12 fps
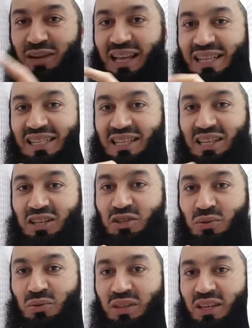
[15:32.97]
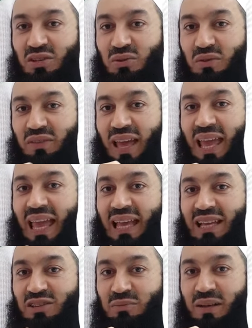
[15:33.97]
raise an issue, the issue of
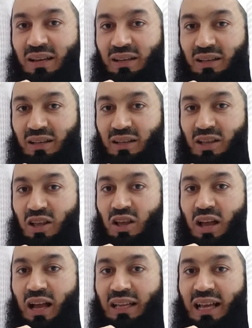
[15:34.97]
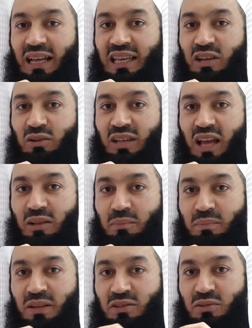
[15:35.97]
hair, subhanallah. I cannot
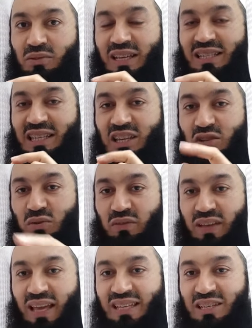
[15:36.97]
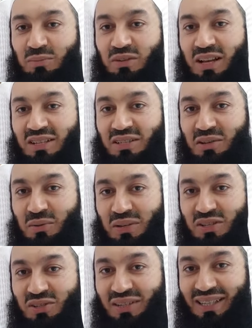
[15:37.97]
help but to raise the issue of hair. Someone asked a
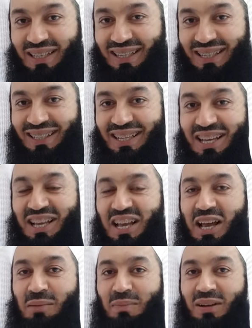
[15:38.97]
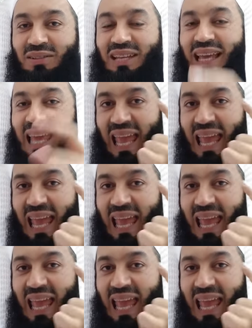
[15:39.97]
question here about